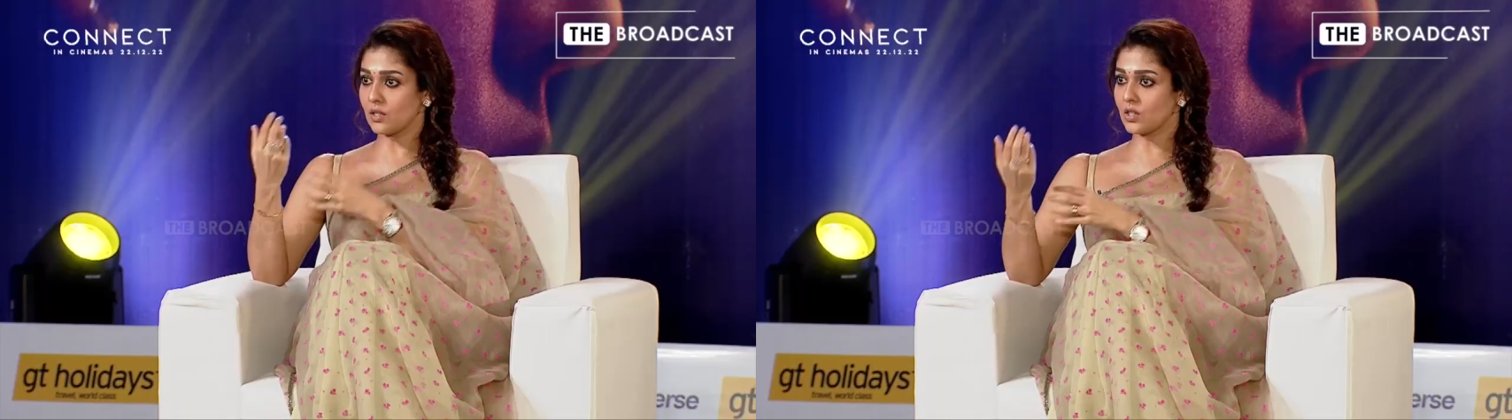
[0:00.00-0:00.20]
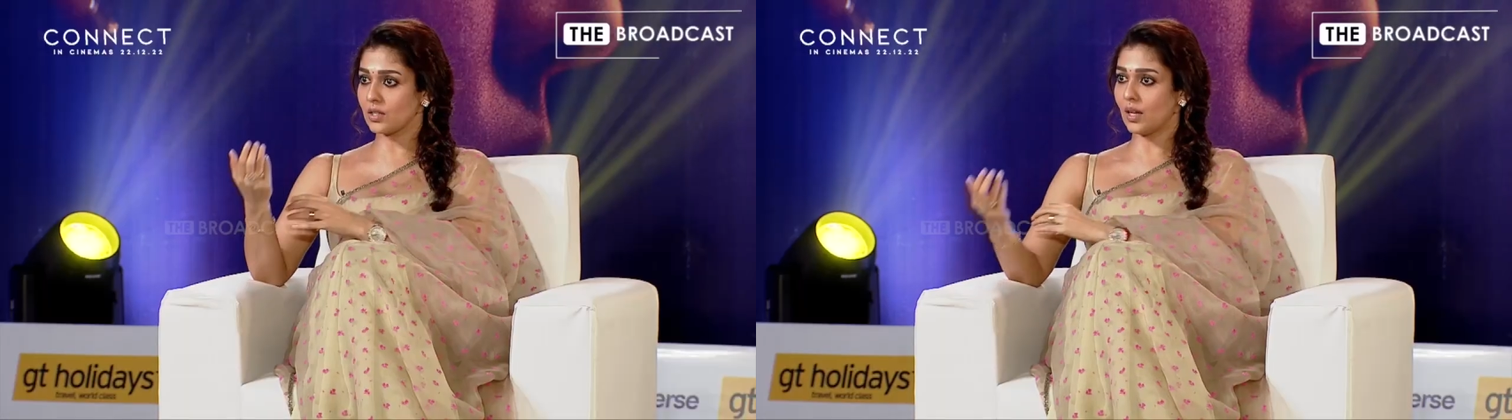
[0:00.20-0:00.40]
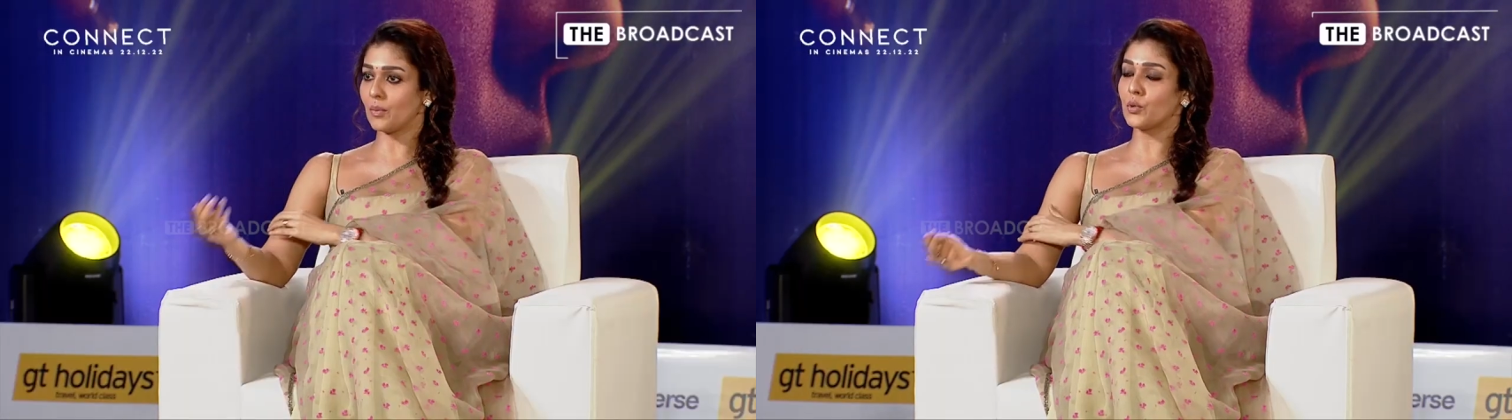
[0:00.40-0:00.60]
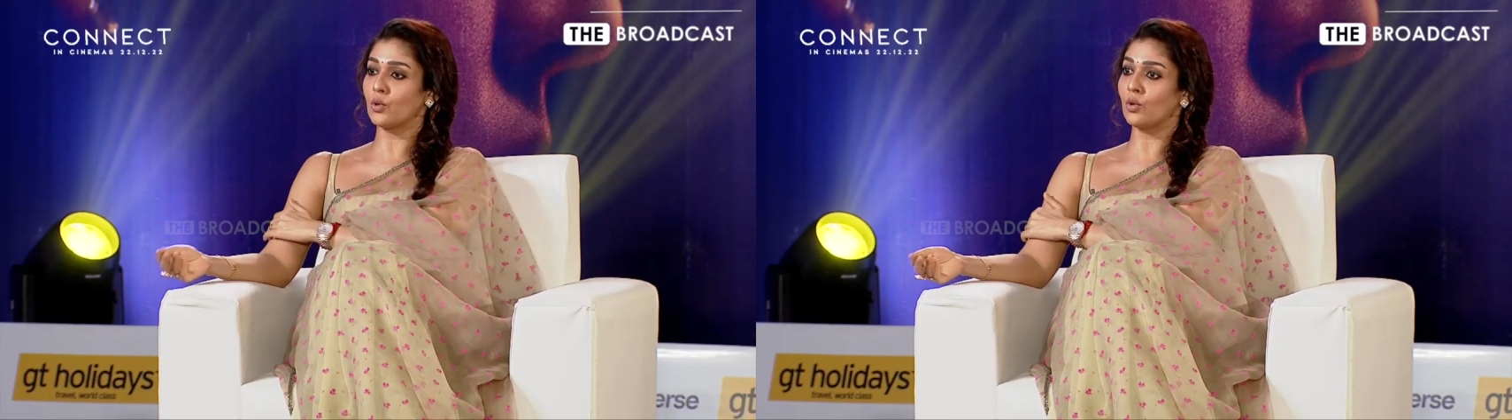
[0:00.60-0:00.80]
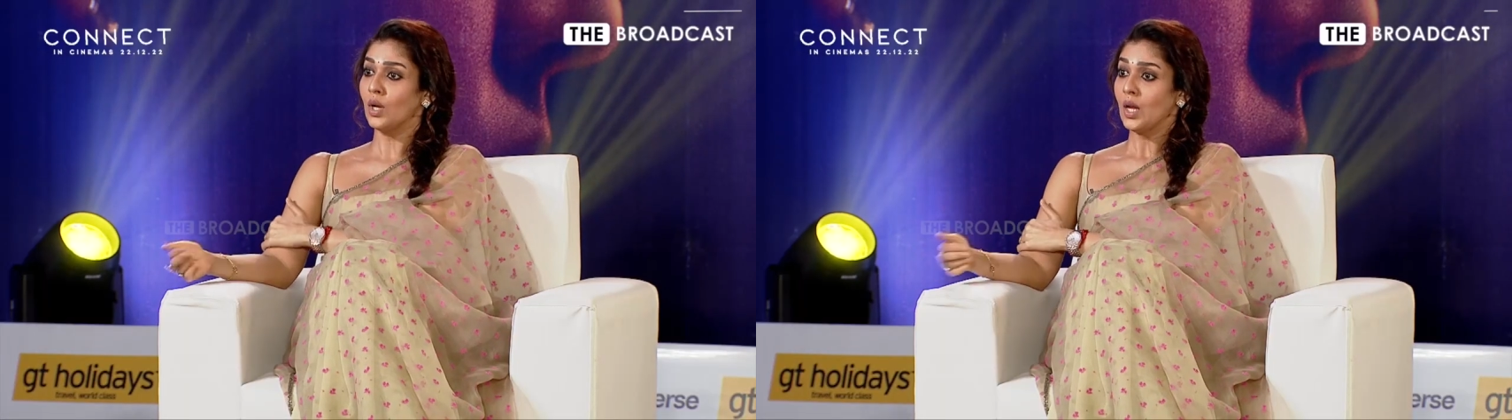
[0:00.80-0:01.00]

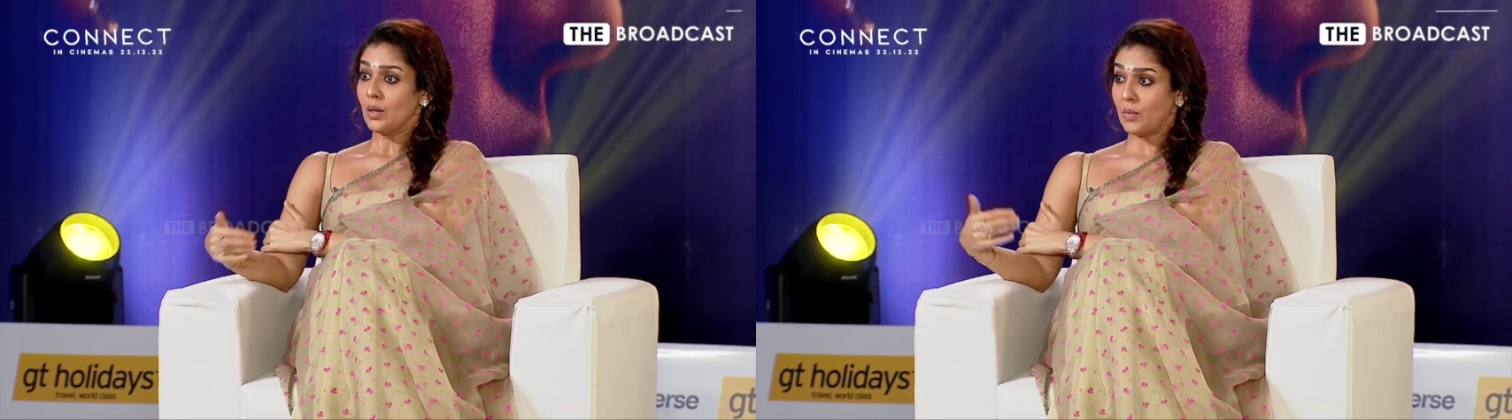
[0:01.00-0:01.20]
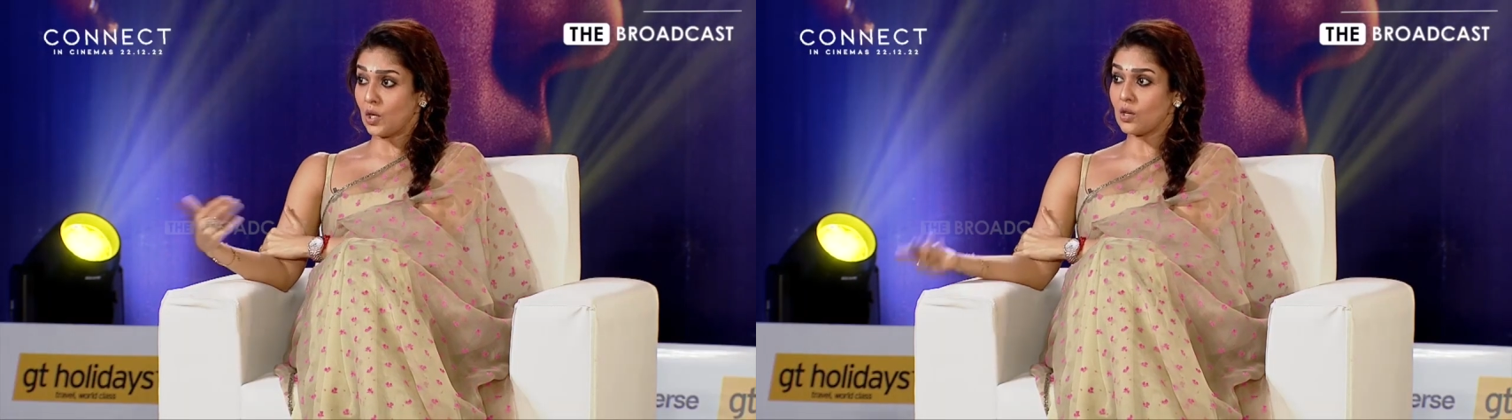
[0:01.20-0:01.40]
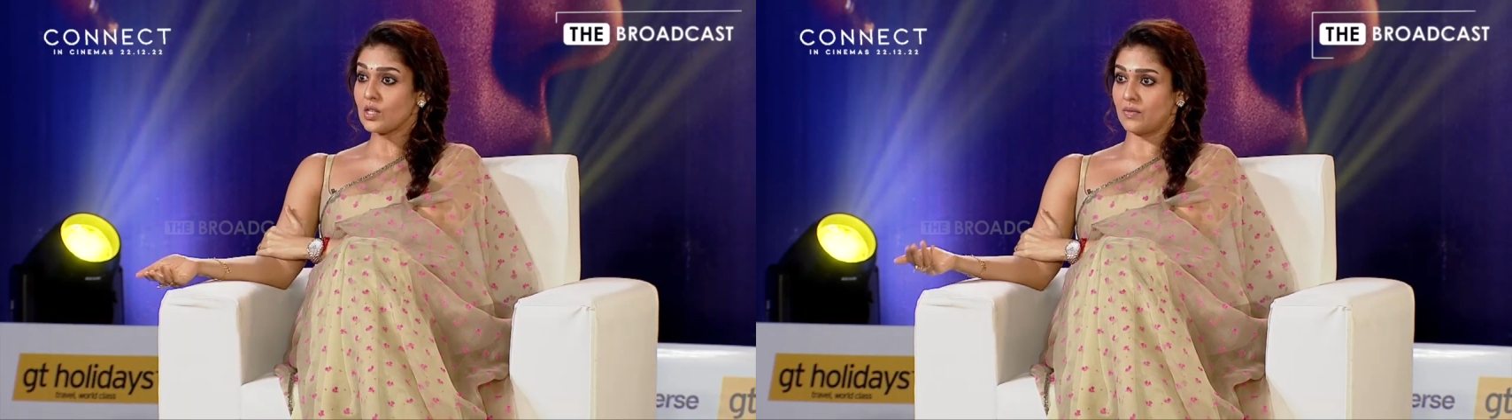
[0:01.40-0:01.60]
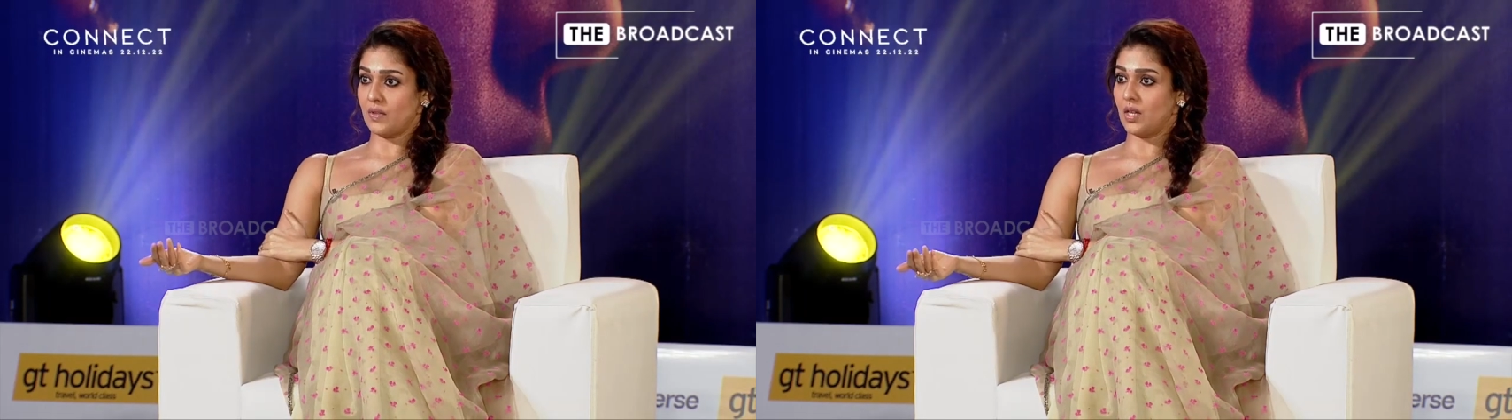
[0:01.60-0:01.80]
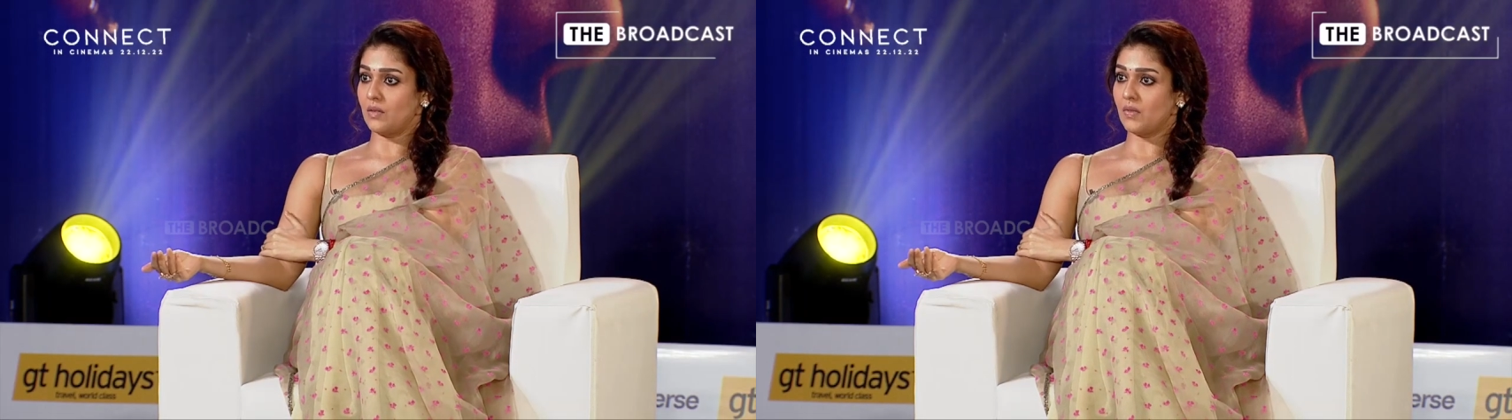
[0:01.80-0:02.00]
therinjadukaprom,
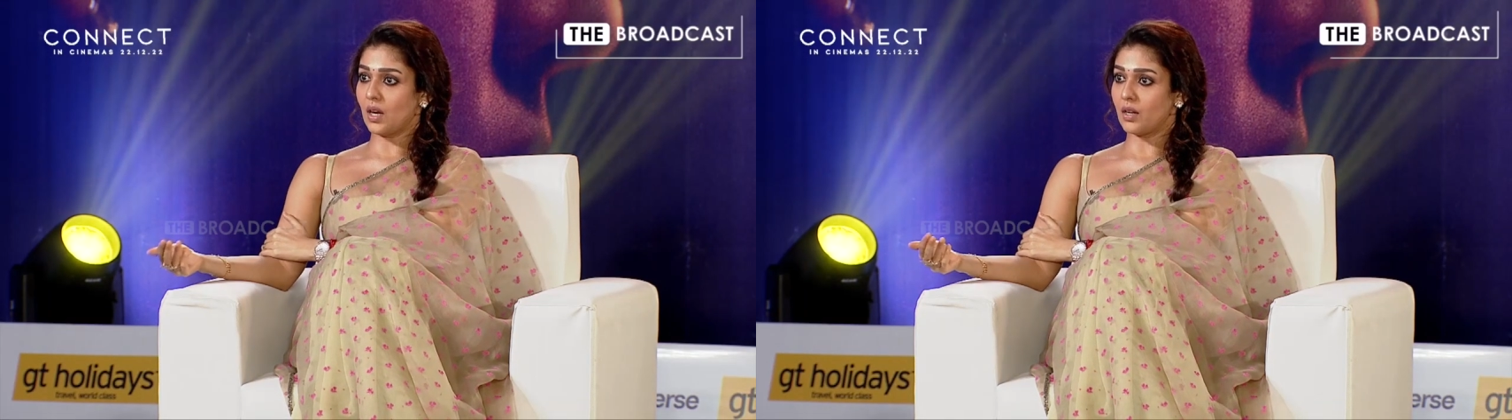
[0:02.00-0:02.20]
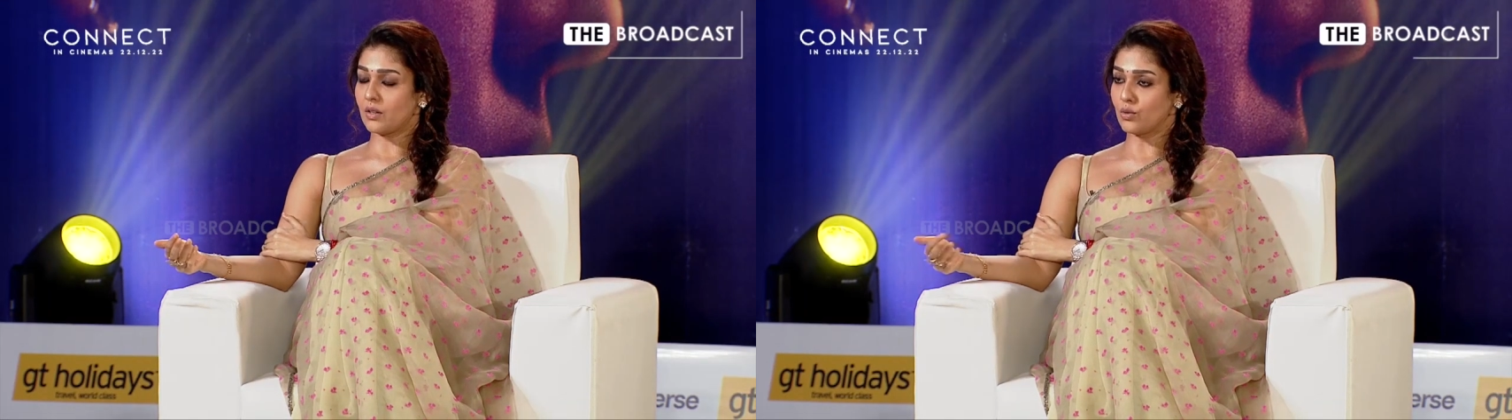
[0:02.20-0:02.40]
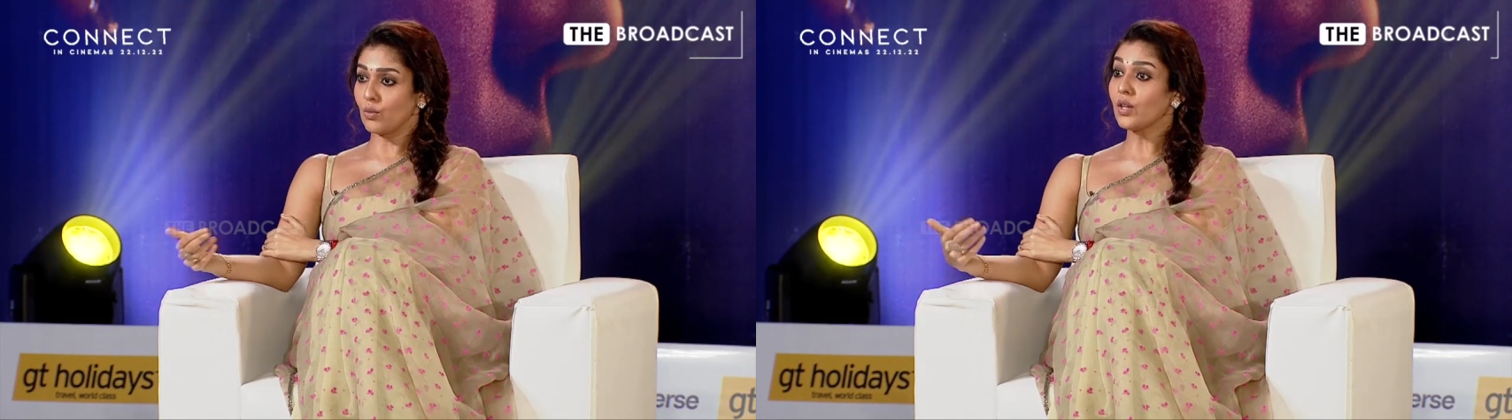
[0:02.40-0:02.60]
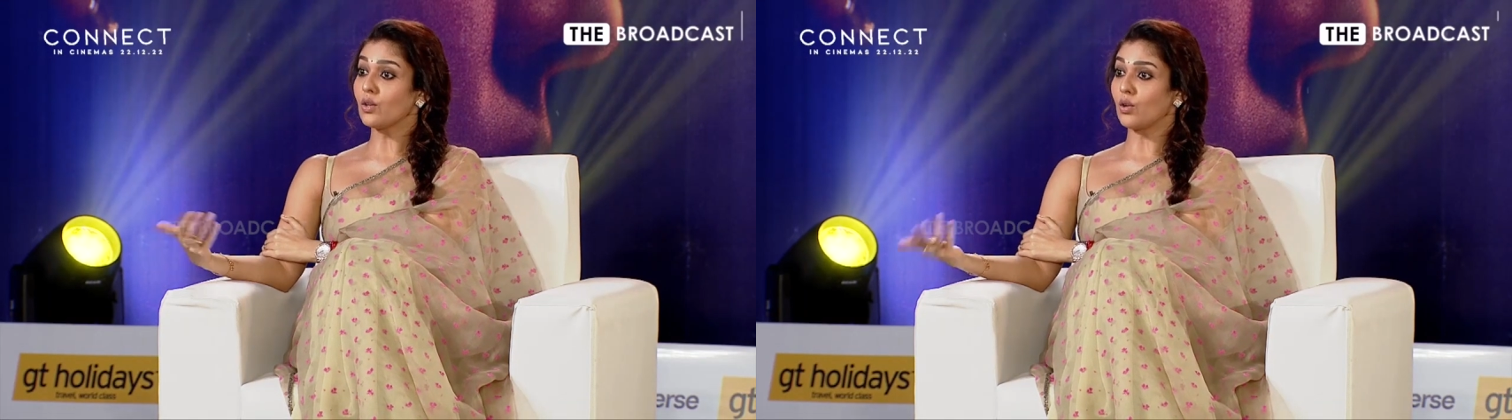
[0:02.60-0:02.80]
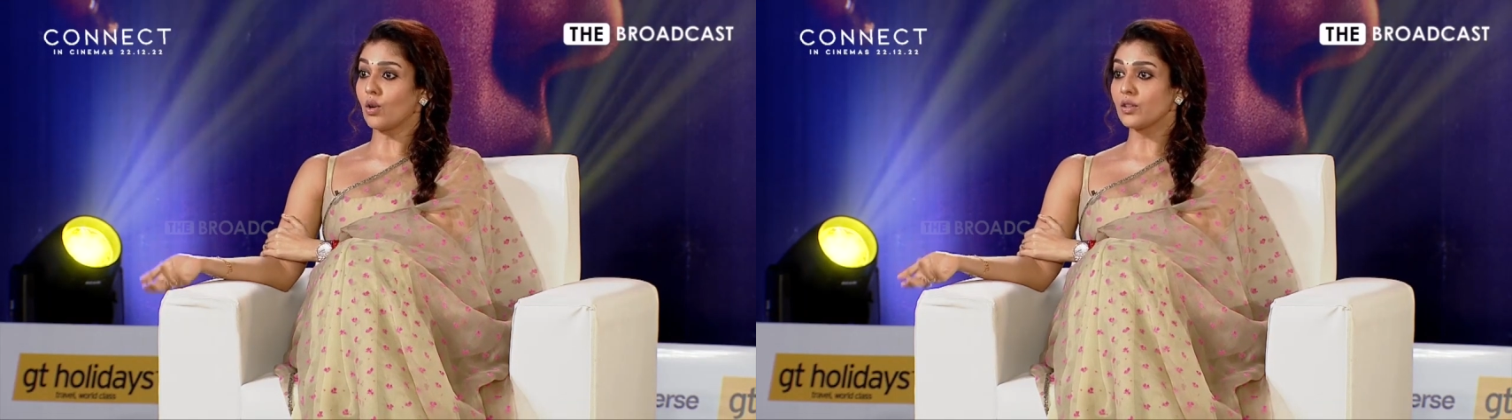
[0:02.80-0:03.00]
because we are
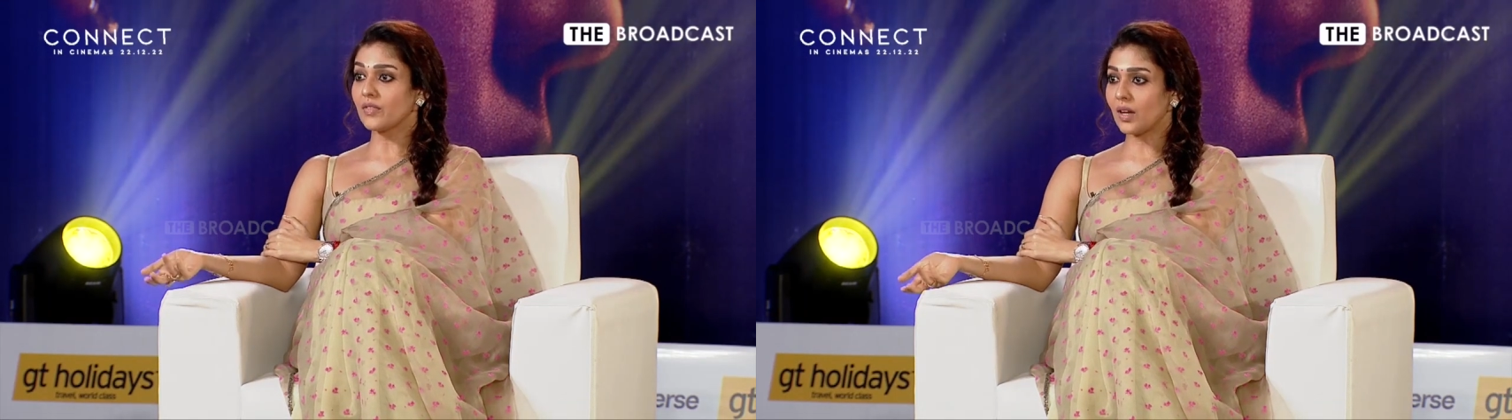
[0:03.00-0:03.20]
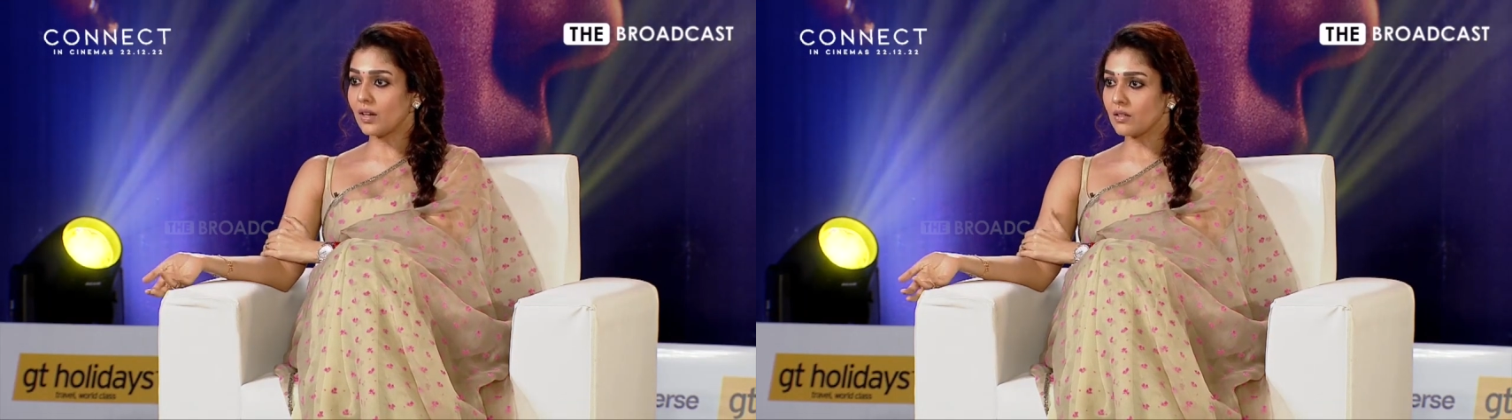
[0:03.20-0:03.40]
doing a lot of